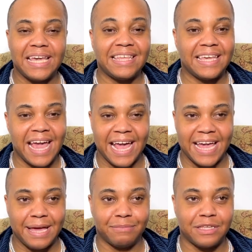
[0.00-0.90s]
the
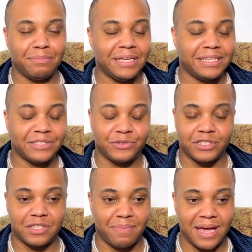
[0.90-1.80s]
games and be
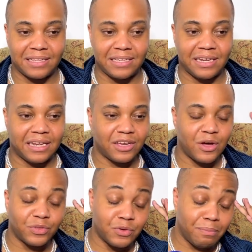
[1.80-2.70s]
disrespected and
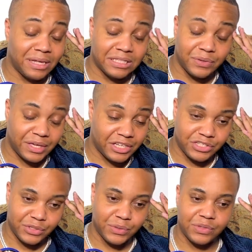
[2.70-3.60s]
go through mental
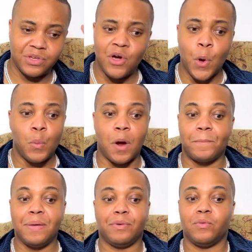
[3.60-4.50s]
issues where
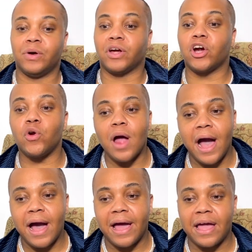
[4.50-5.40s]
people want to
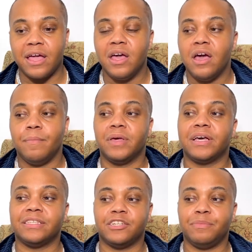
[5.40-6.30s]
cry
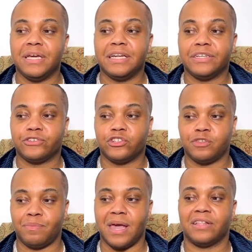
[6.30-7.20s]
because they're being
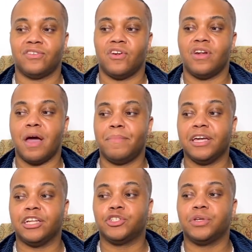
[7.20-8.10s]
disrespected or not
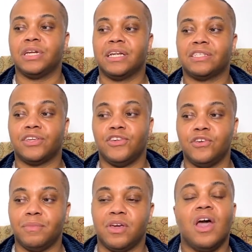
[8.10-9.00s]
being treated as a
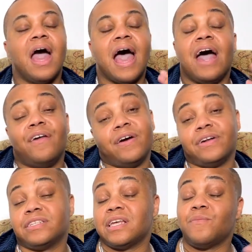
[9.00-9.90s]
human. I don't
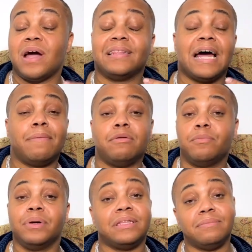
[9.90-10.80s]
understand why a lot of people
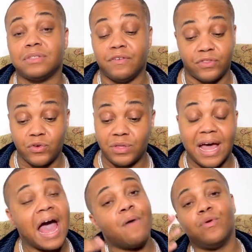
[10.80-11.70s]
put themselves through
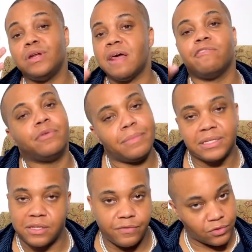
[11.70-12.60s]
that. I will never put
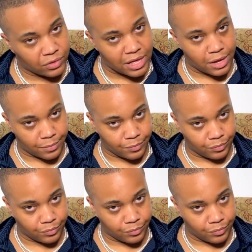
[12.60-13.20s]
myself through that.